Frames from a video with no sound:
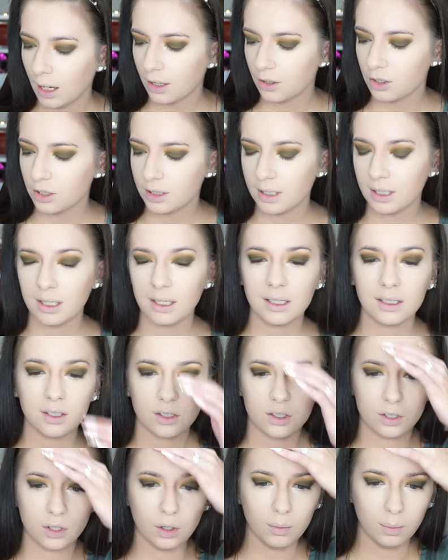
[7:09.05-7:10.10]
I just think it is
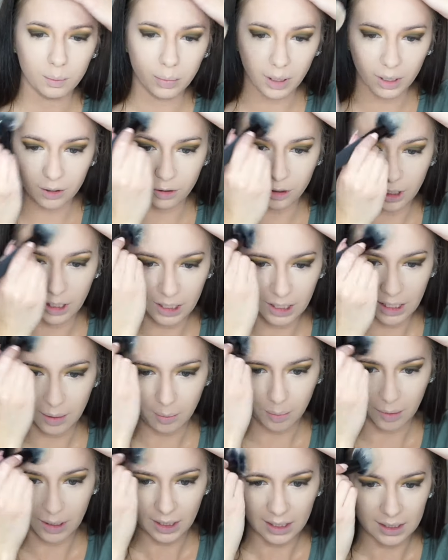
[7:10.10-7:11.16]
so buttery.
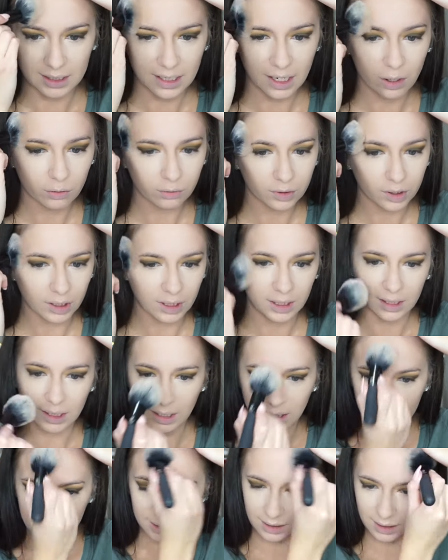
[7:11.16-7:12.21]
It blends out really
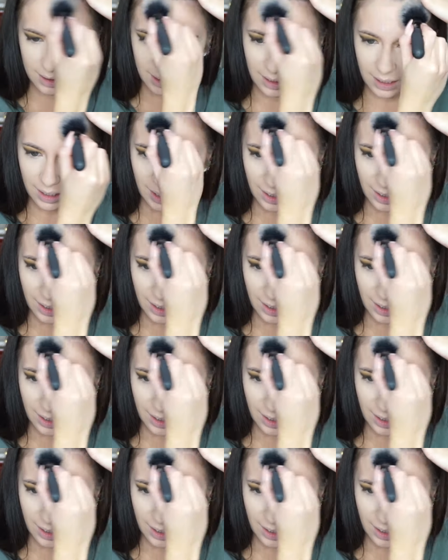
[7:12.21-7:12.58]
nicely.